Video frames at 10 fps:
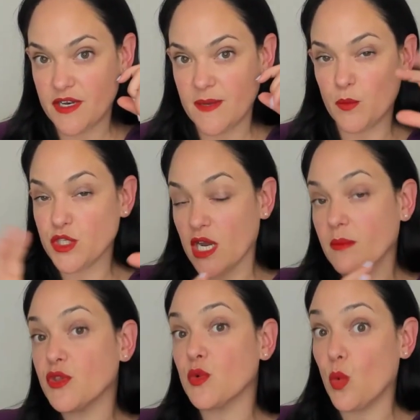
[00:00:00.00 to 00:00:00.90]
And we'll talk
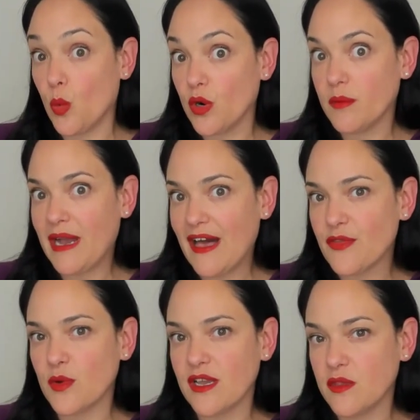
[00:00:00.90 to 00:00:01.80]
about the reward
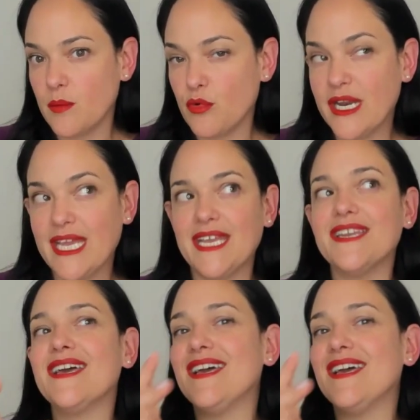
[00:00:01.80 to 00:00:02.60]
pathway in the brain.